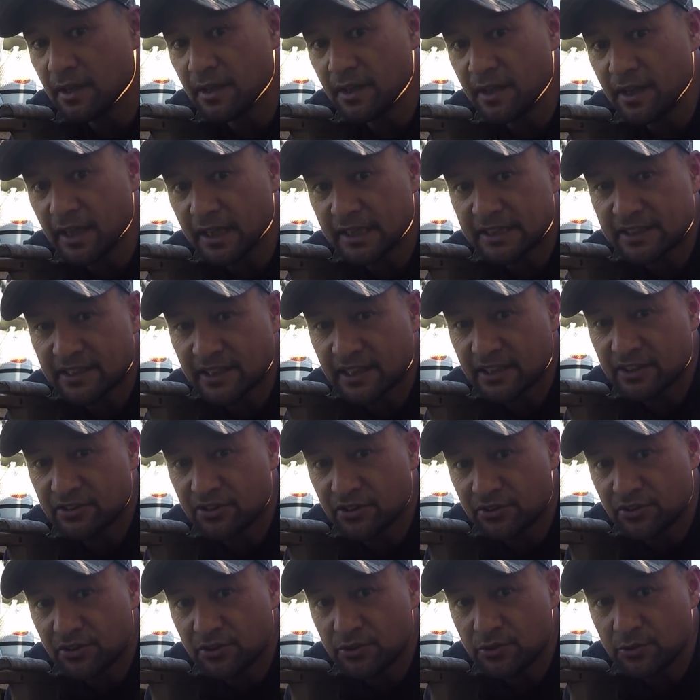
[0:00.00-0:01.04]
the next thing
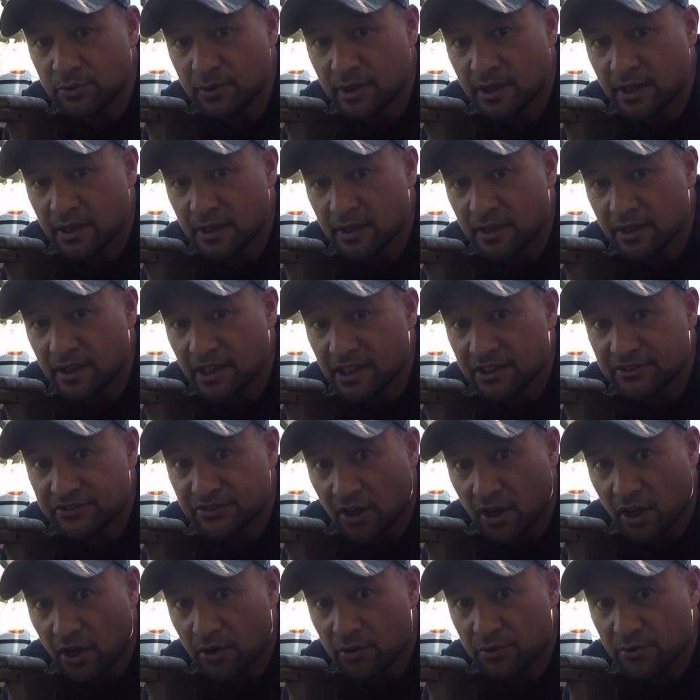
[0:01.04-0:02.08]
to do is
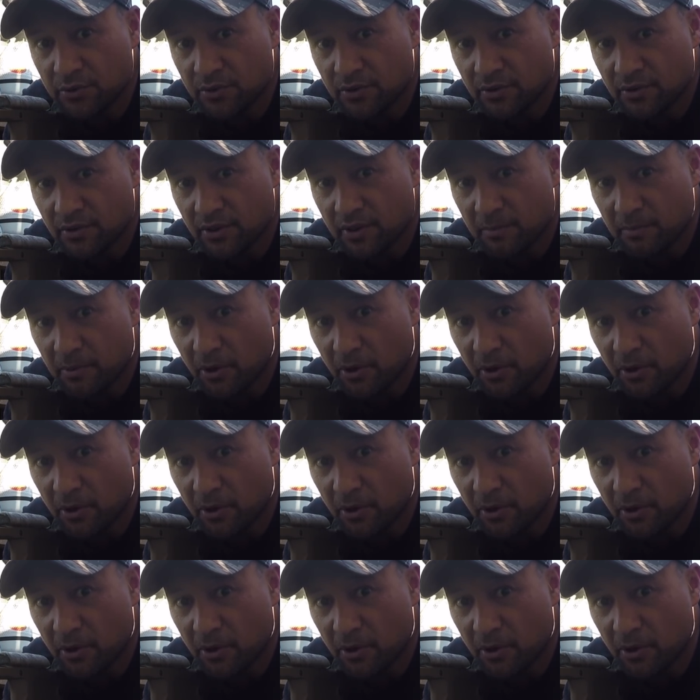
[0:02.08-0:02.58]
to load the